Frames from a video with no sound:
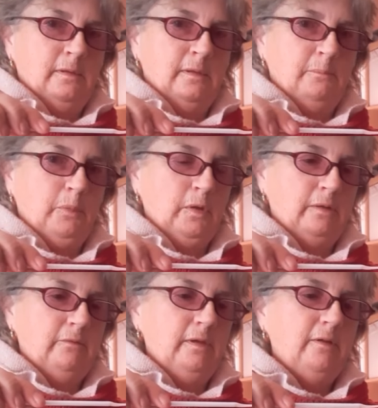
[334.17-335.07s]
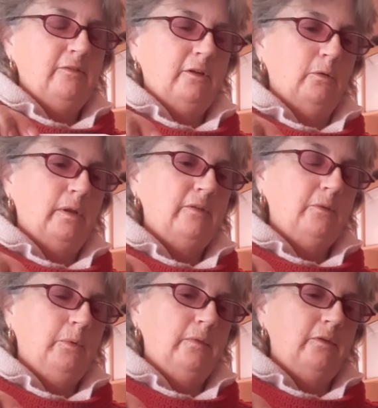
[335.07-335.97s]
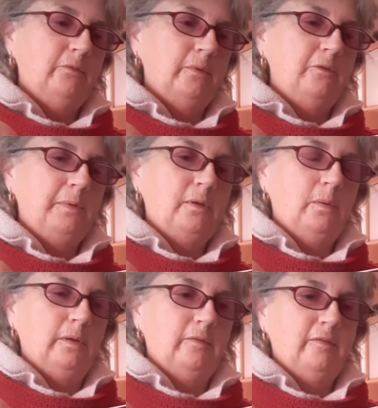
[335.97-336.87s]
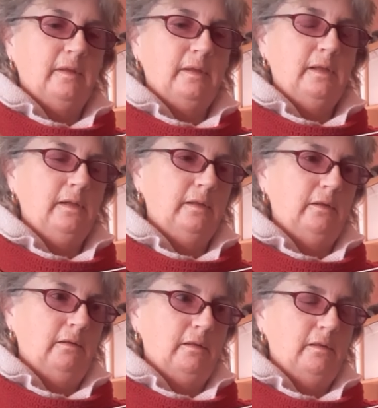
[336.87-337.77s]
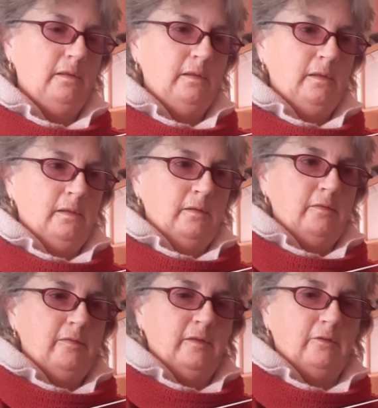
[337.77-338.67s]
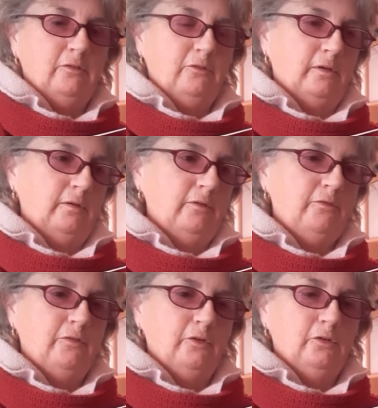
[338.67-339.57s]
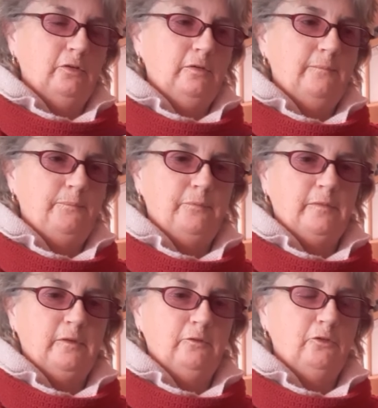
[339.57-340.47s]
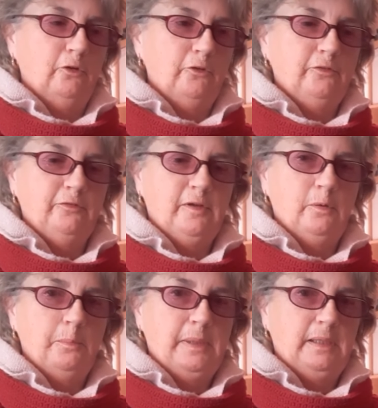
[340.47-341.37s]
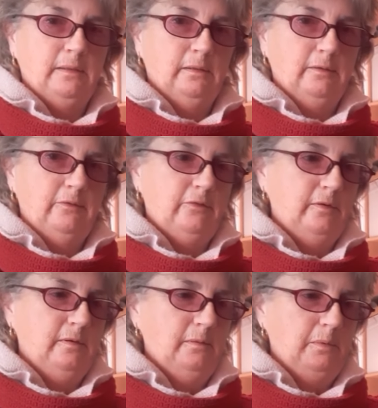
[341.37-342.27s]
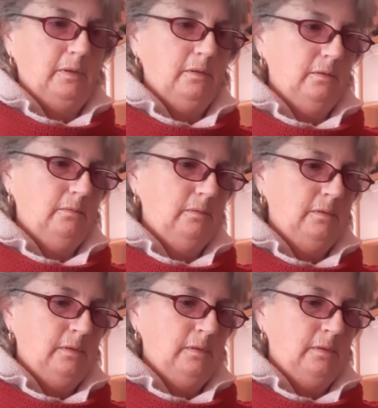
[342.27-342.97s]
And pull it really slowly because I want this one to be quite thick. I like thick stringers for dots for flower petals. There we go.